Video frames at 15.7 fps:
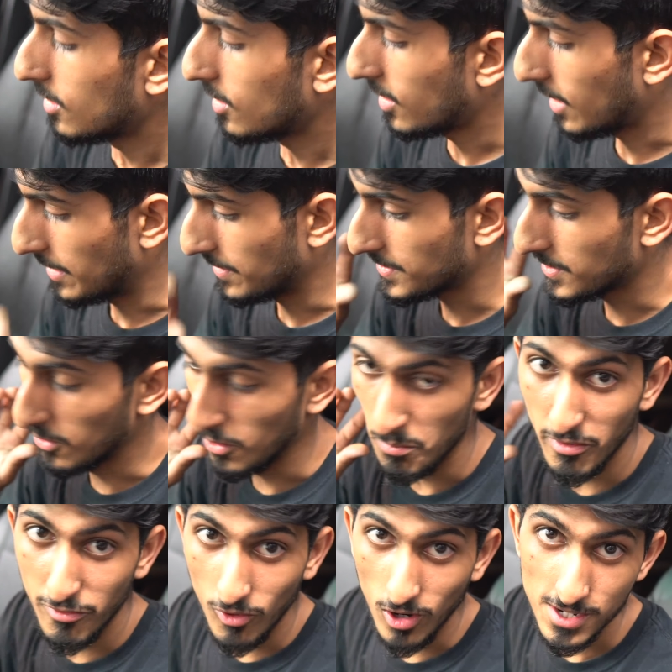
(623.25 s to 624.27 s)
Alright, so
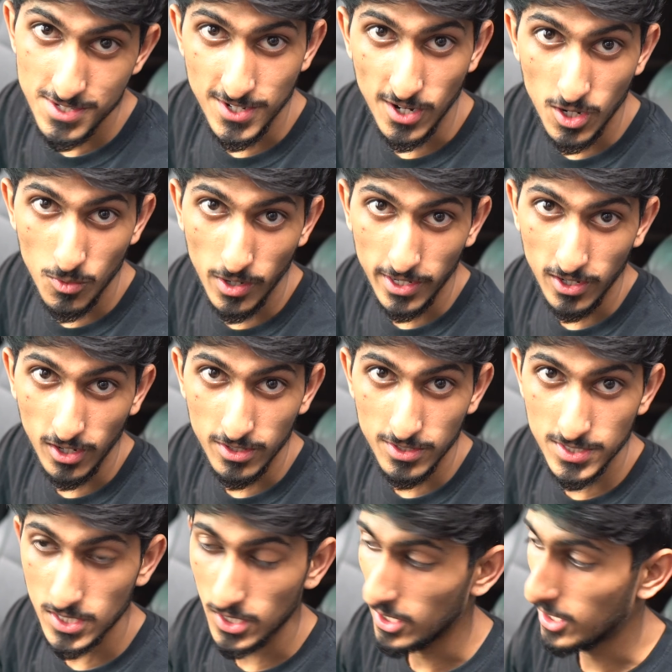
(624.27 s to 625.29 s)
before I started working on
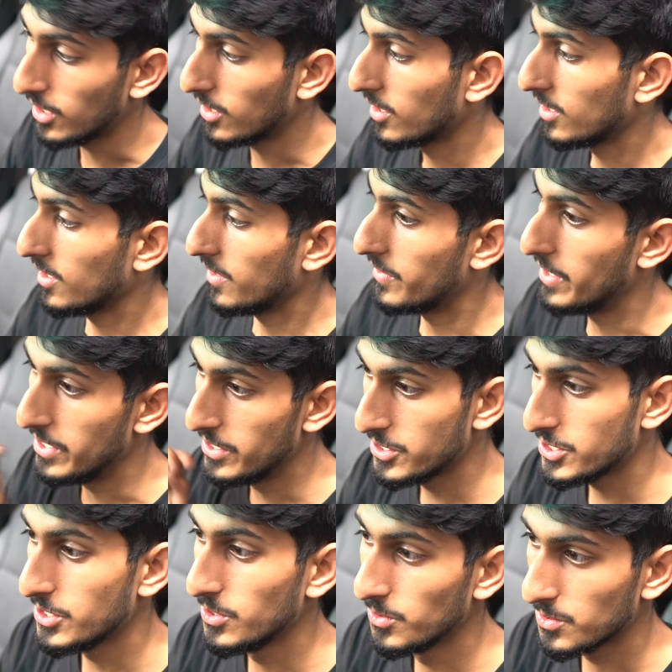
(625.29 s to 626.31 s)
this car, the
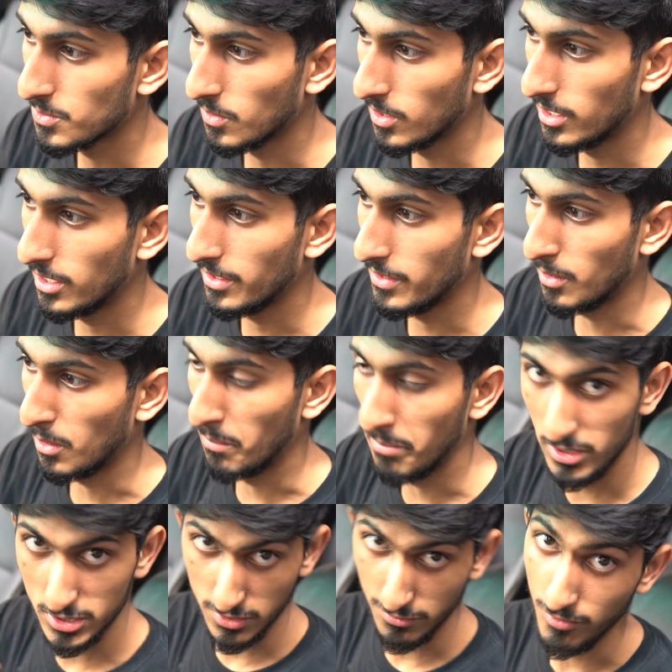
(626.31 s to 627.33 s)
issues were there were a
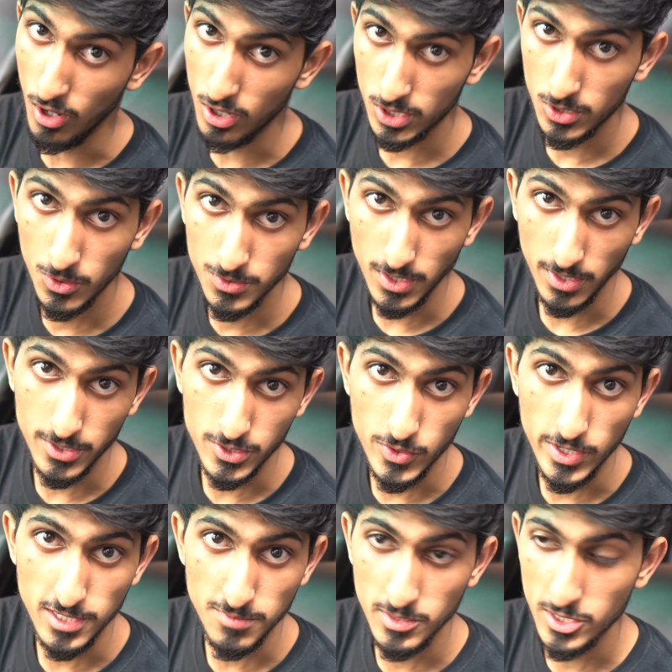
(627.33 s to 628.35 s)
bunch of fault codes on the
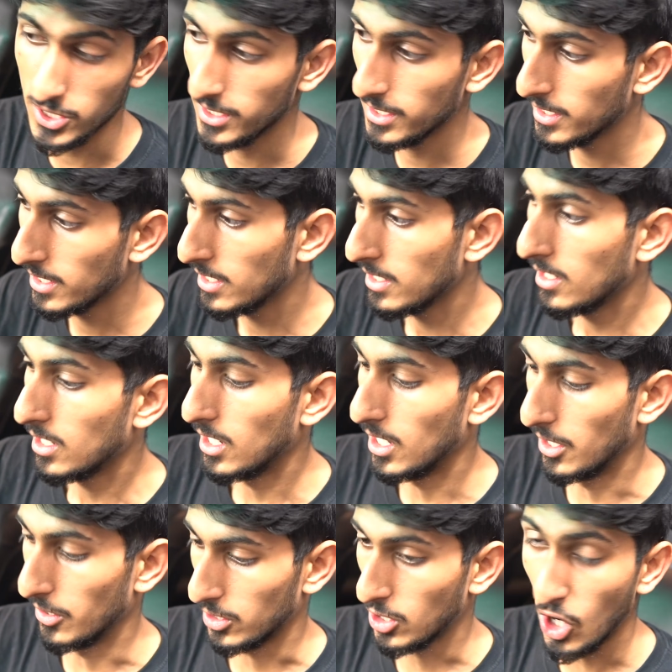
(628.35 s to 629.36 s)
transmission.
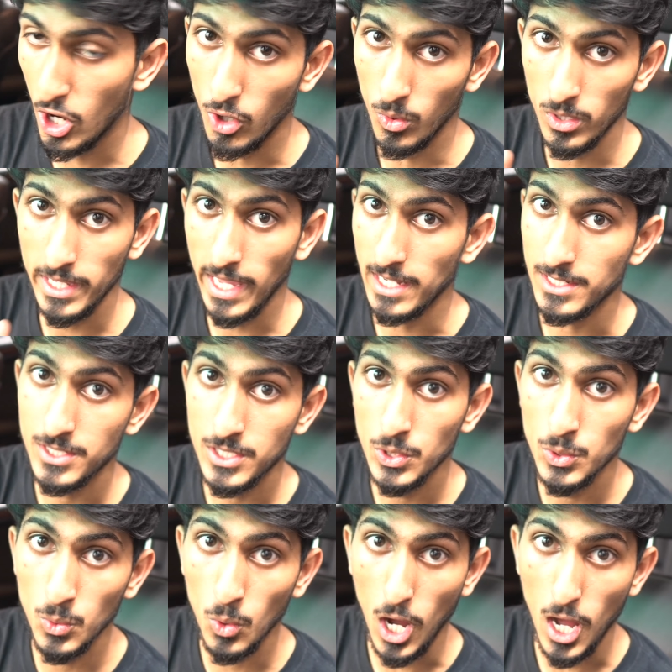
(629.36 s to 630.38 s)
The car only had
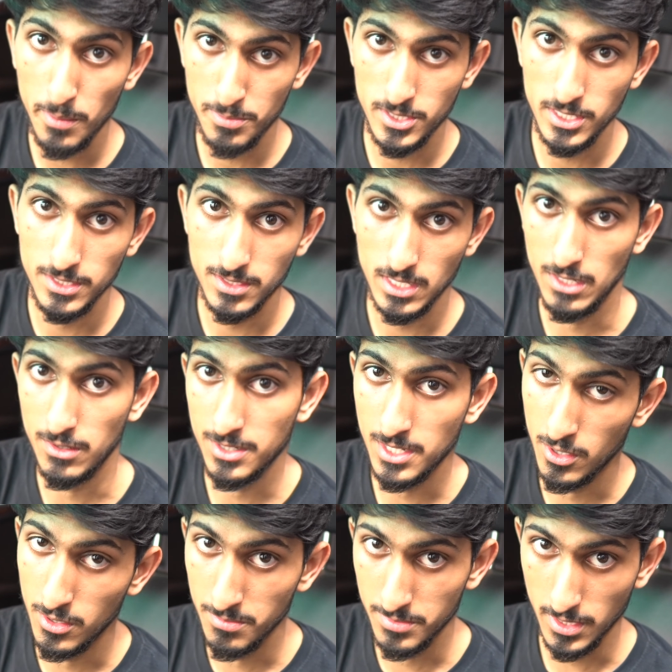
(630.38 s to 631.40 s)
2 options in
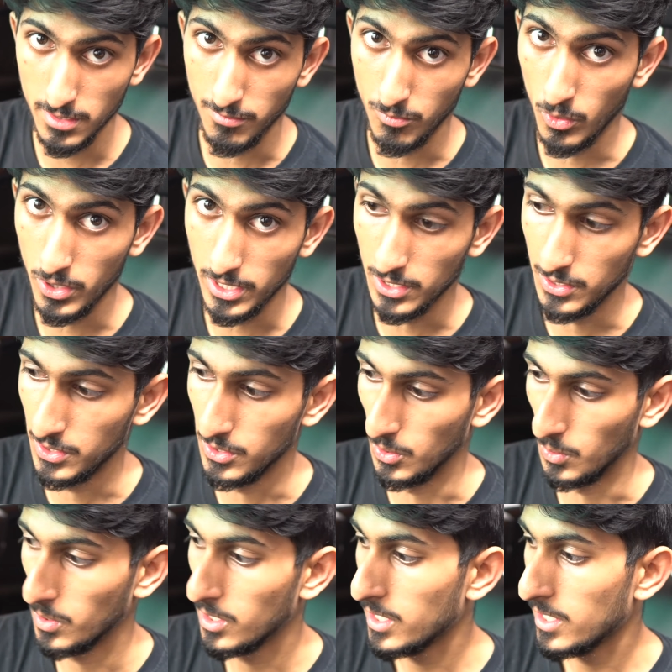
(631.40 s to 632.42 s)
terms of what you can
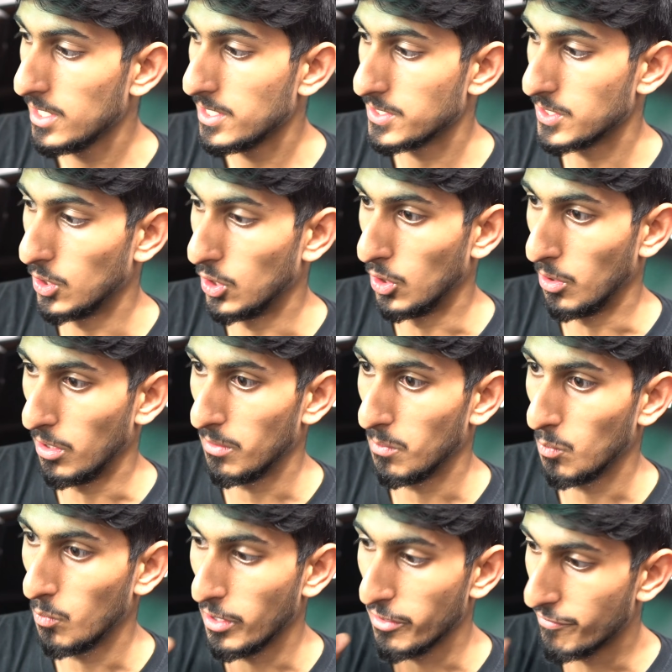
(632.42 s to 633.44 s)
do. So
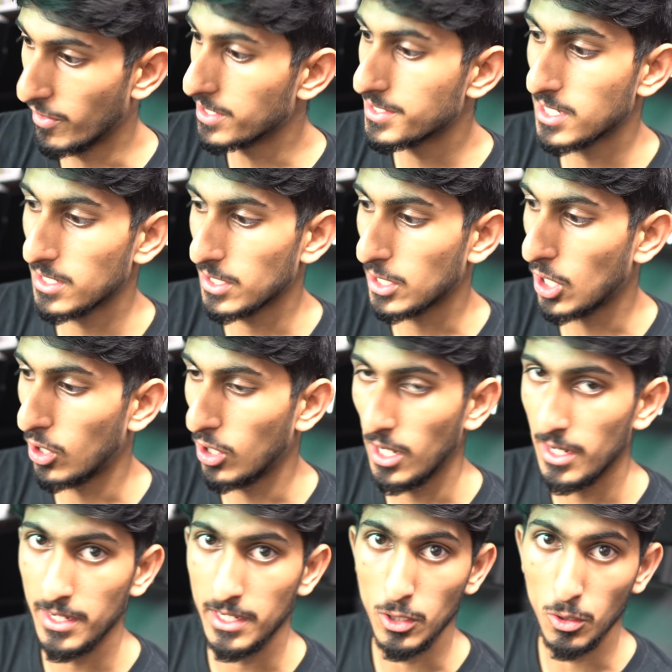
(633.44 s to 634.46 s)
when you first turn the car
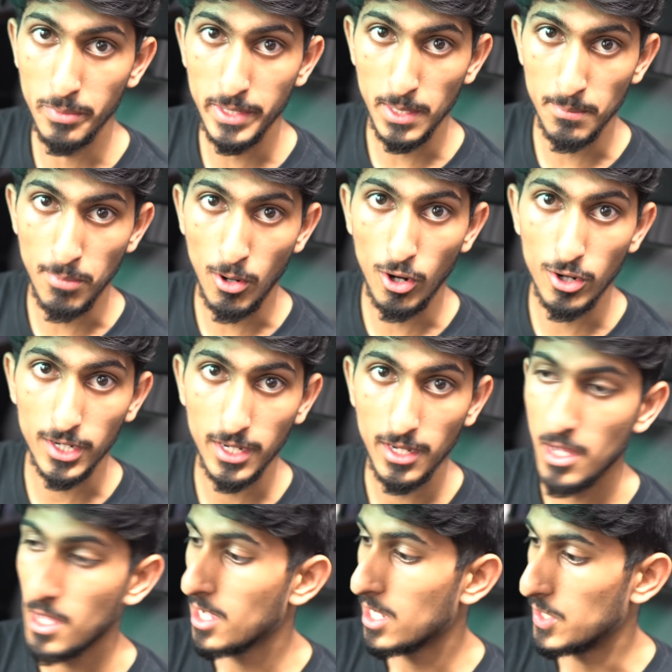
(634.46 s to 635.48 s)
on, it'll be in park.
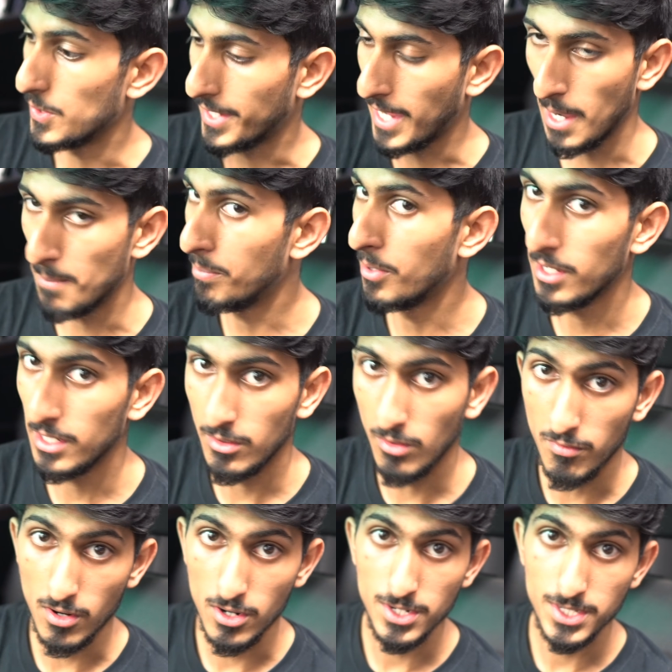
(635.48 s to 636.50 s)
You can't put it in
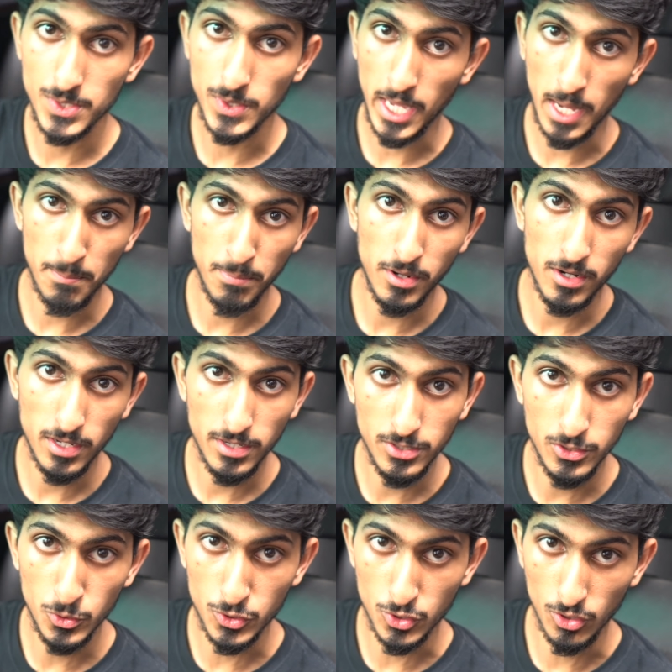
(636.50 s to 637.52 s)
reverse, you can't put it in
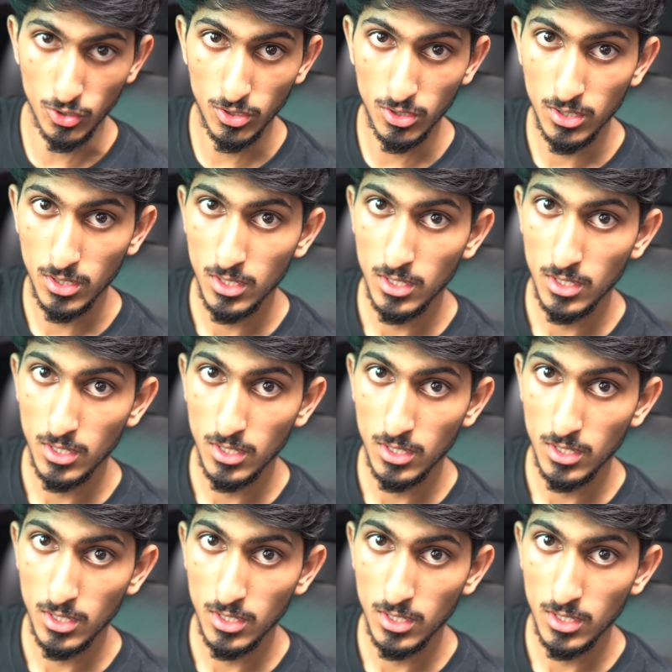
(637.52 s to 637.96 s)
neutral.